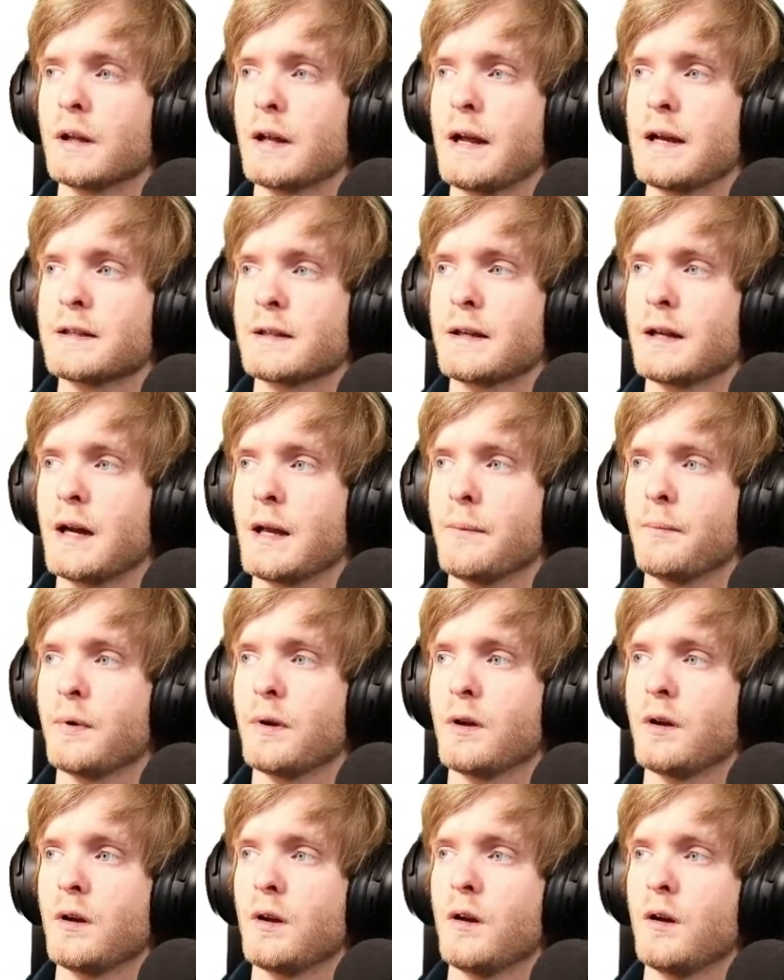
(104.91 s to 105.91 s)
that has a type
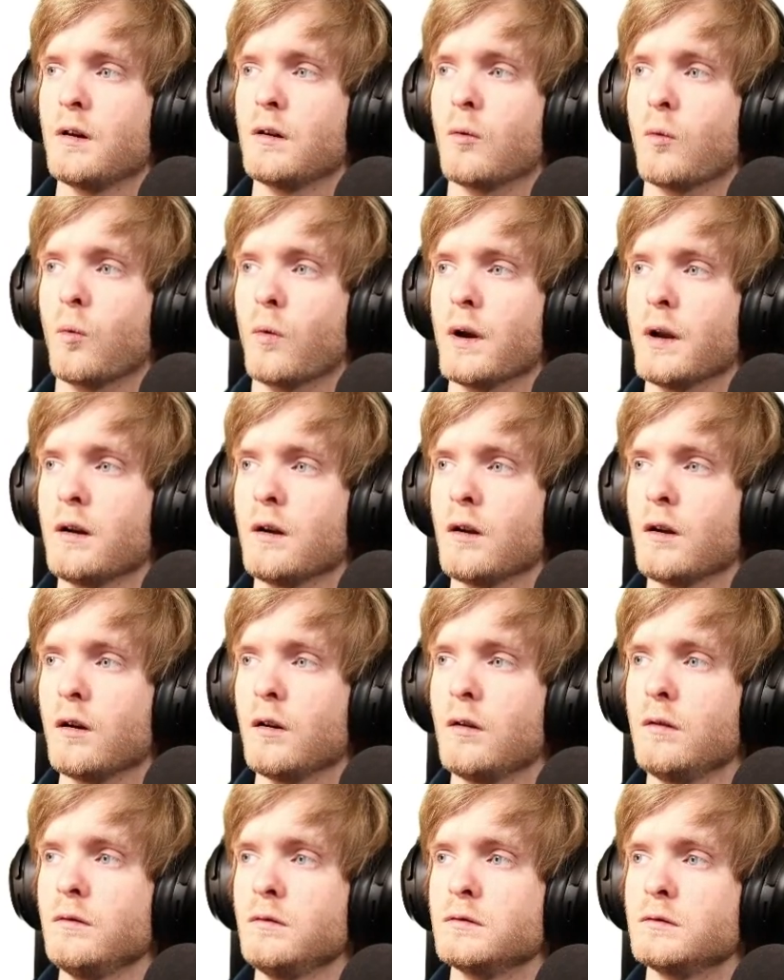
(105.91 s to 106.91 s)

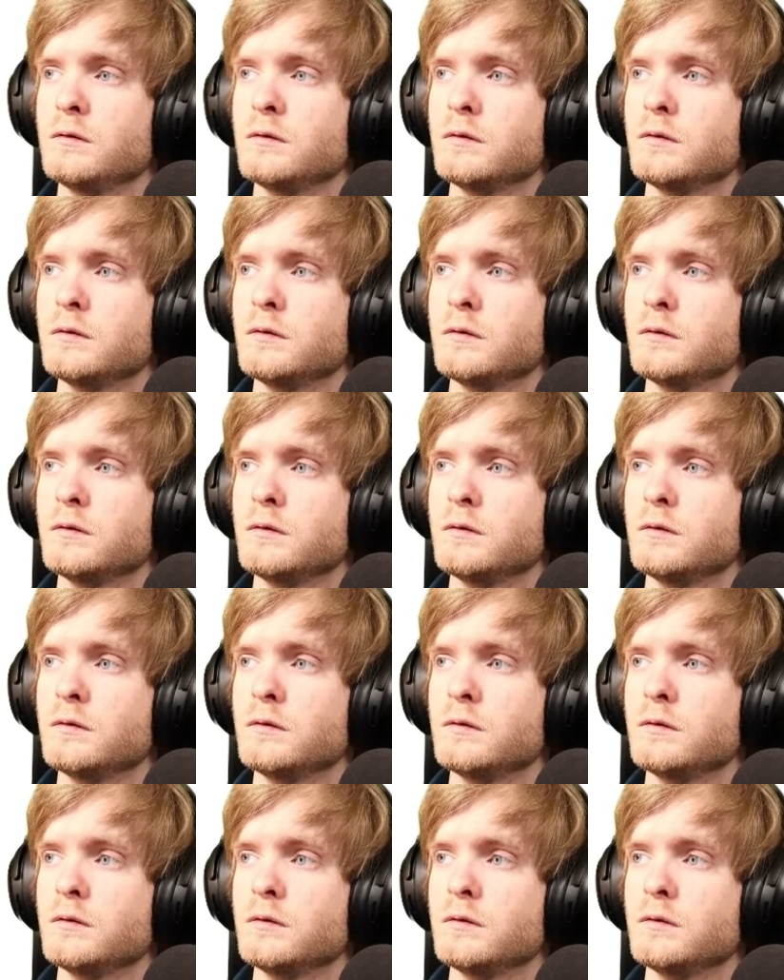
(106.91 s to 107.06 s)
window